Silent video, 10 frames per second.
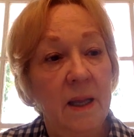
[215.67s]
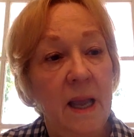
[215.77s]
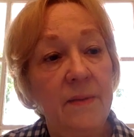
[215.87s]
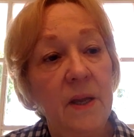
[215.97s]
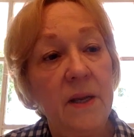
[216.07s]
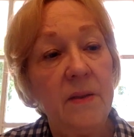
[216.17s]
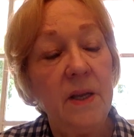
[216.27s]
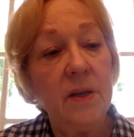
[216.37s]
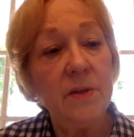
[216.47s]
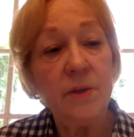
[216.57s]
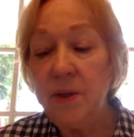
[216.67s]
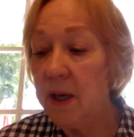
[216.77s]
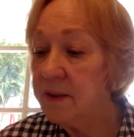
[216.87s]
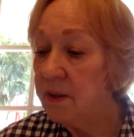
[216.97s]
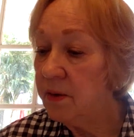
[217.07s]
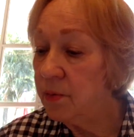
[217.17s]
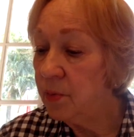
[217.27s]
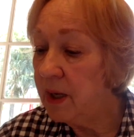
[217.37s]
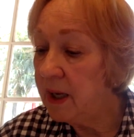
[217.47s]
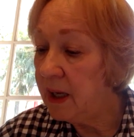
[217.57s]
And then in the year
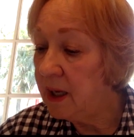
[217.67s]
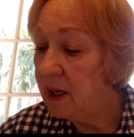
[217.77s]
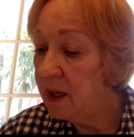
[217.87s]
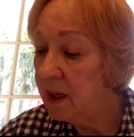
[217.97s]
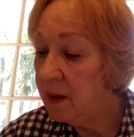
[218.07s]
2003,